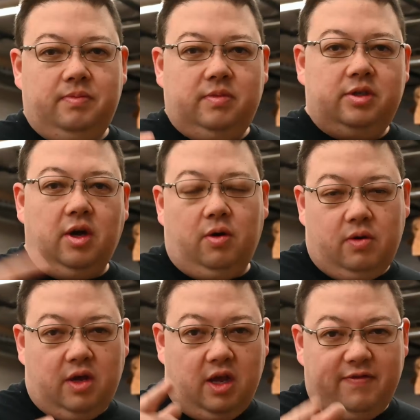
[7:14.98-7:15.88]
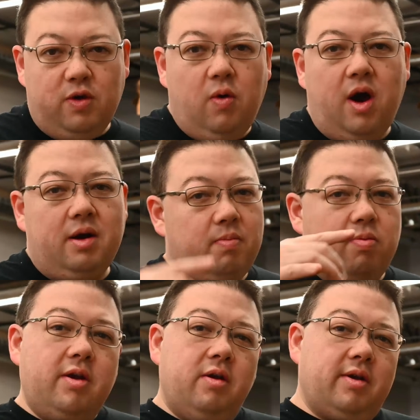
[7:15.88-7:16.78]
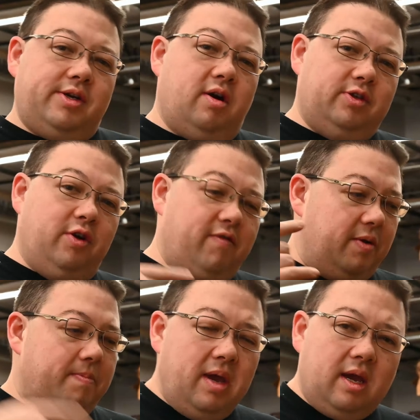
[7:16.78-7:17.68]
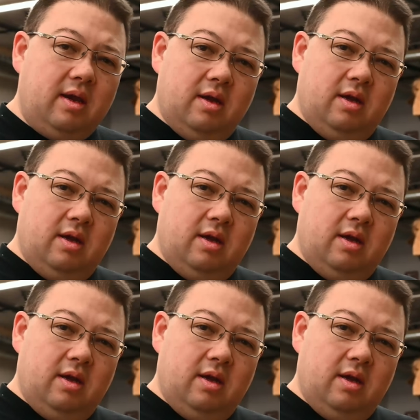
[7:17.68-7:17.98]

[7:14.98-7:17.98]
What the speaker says: So if you want, bring your guitars over to me,